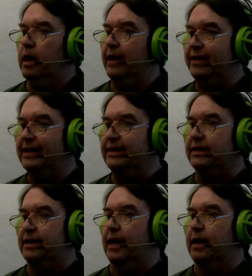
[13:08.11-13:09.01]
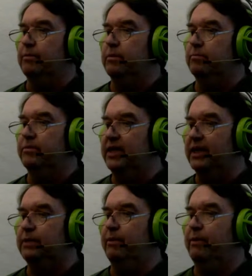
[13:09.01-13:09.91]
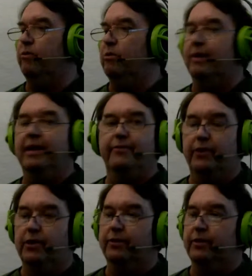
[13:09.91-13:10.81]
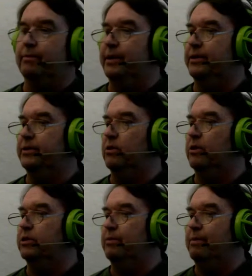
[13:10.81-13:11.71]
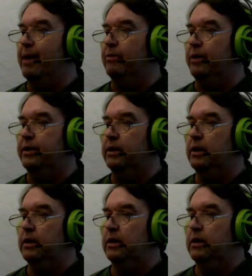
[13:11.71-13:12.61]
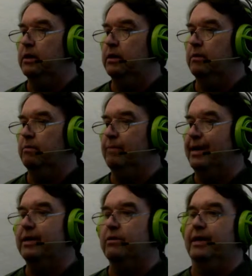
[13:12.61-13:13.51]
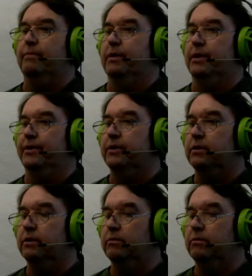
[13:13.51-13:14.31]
At this time, just before my father and mother's going to be married, my grandmother